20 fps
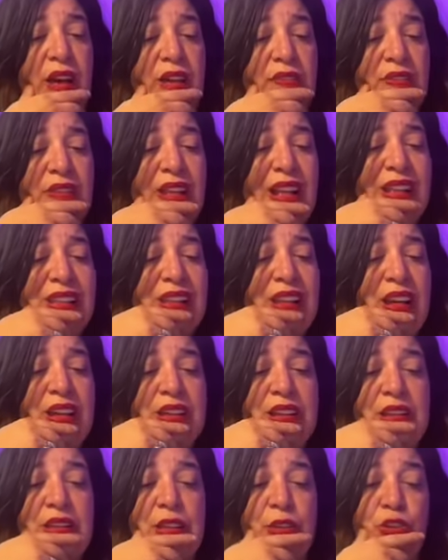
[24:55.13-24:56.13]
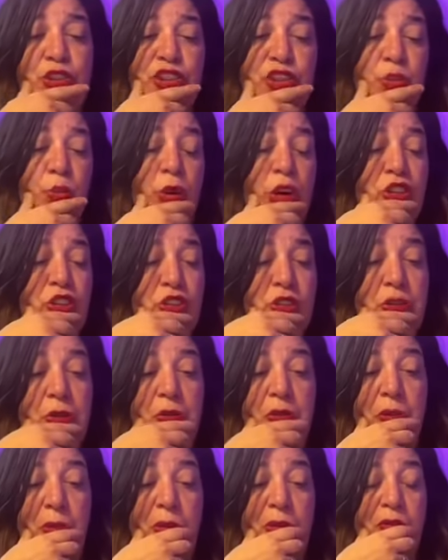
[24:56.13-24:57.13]
And that's not it. They're just watching you
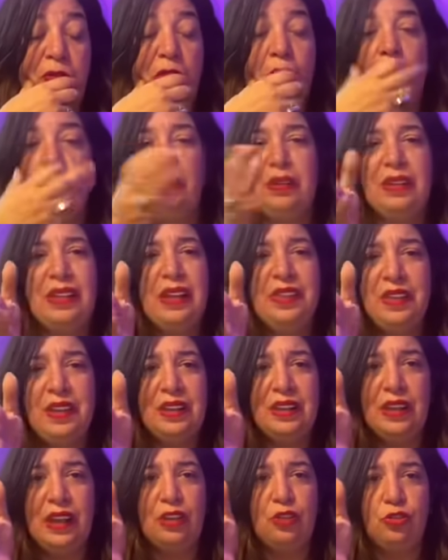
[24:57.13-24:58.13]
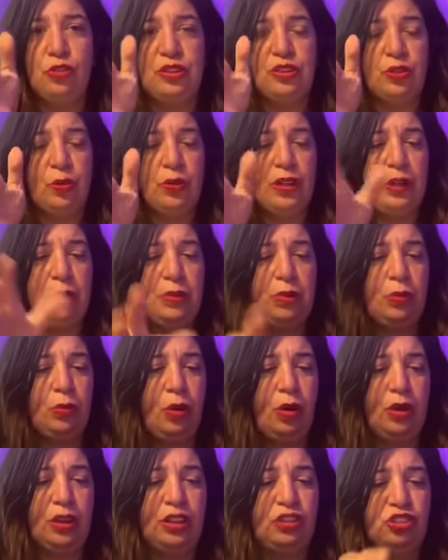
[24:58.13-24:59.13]
from afar. But nothing dangerous. Don't get me
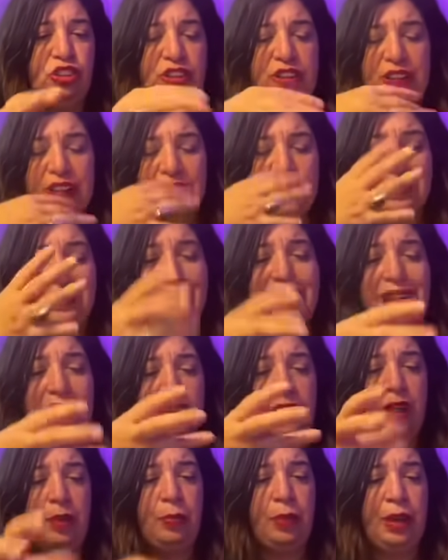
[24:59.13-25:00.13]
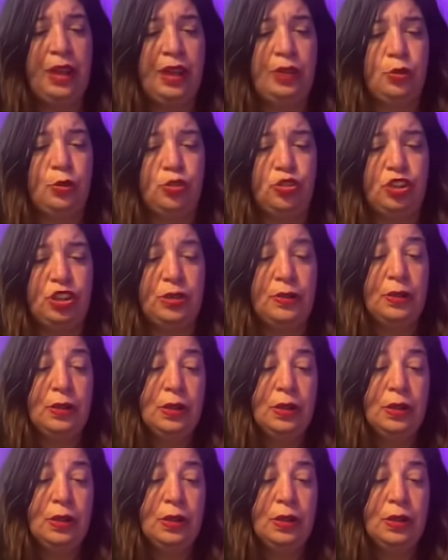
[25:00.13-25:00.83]
wrong. It's just that type of energy.